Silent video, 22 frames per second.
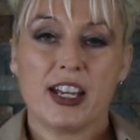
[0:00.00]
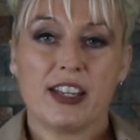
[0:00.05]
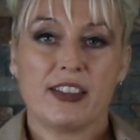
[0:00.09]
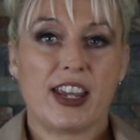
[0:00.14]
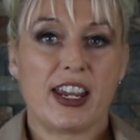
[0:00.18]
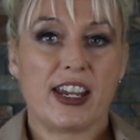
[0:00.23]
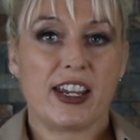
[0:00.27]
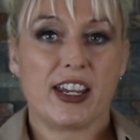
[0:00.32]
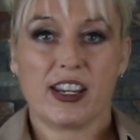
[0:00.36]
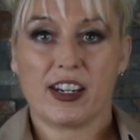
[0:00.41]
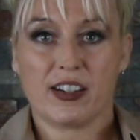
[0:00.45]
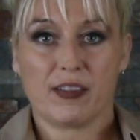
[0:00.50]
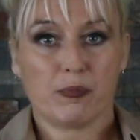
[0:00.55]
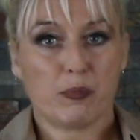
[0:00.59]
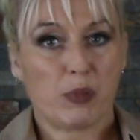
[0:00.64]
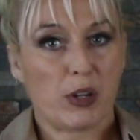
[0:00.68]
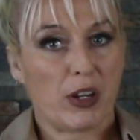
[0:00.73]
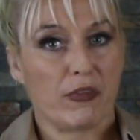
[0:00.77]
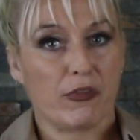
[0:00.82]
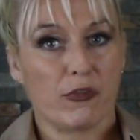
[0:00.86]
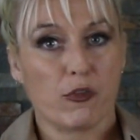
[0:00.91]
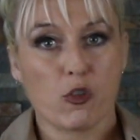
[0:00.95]
They can
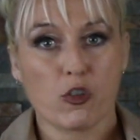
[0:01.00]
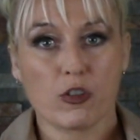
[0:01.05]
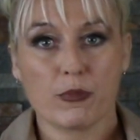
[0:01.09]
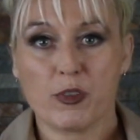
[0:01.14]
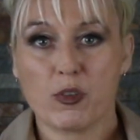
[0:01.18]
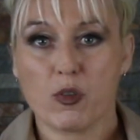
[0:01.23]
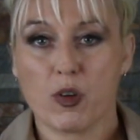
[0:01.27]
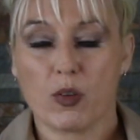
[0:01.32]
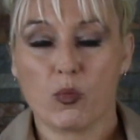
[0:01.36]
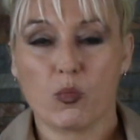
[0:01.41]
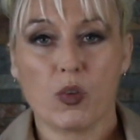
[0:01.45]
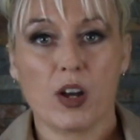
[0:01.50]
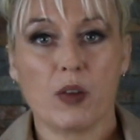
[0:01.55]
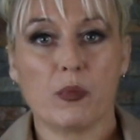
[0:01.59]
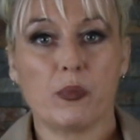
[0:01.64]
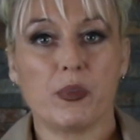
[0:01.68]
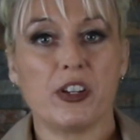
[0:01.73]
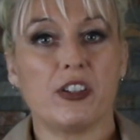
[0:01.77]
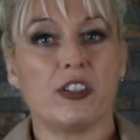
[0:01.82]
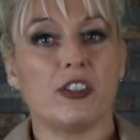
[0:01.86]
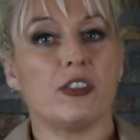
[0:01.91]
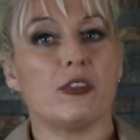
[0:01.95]
inform you on what
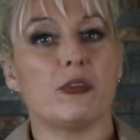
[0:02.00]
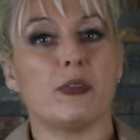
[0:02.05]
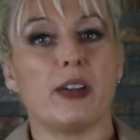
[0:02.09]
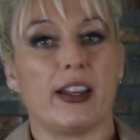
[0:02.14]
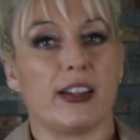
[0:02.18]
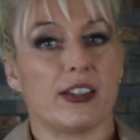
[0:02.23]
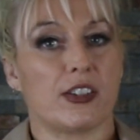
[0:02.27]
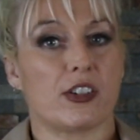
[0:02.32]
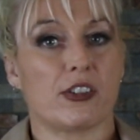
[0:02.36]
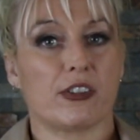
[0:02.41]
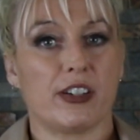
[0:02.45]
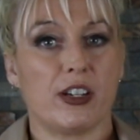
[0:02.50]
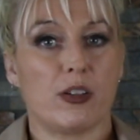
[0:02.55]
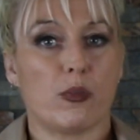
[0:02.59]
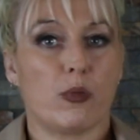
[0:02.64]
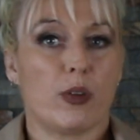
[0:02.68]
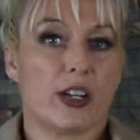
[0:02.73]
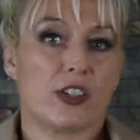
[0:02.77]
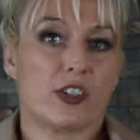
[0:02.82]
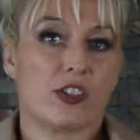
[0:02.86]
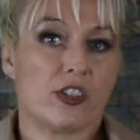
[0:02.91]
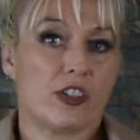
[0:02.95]
we do, answer any
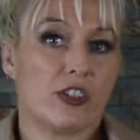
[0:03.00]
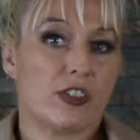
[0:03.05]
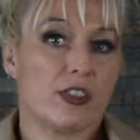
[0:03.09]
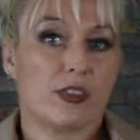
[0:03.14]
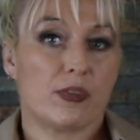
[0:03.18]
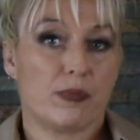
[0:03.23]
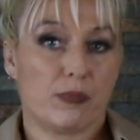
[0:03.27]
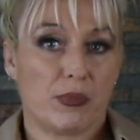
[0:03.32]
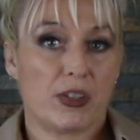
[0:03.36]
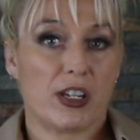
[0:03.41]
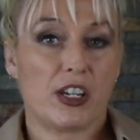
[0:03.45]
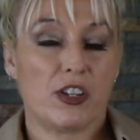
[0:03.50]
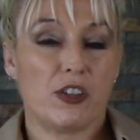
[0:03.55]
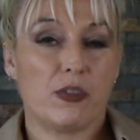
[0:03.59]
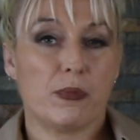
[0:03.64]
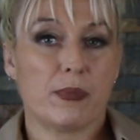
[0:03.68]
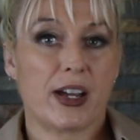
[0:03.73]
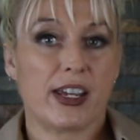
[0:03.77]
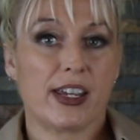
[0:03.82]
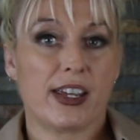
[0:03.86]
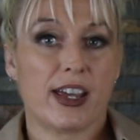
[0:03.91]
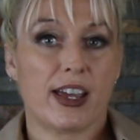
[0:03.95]
questions that you
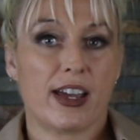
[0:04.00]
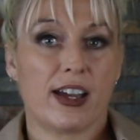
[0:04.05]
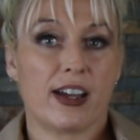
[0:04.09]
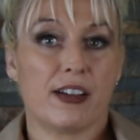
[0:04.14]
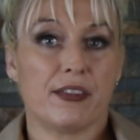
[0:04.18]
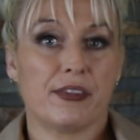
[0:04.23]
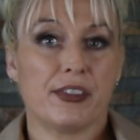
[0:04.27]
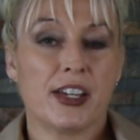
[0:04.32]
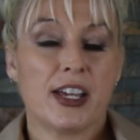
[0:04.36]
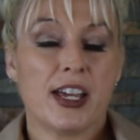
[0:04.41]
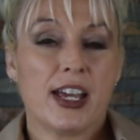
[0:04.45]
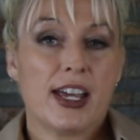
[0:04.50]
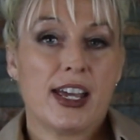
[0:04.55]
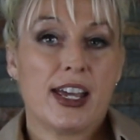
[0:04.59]
might have,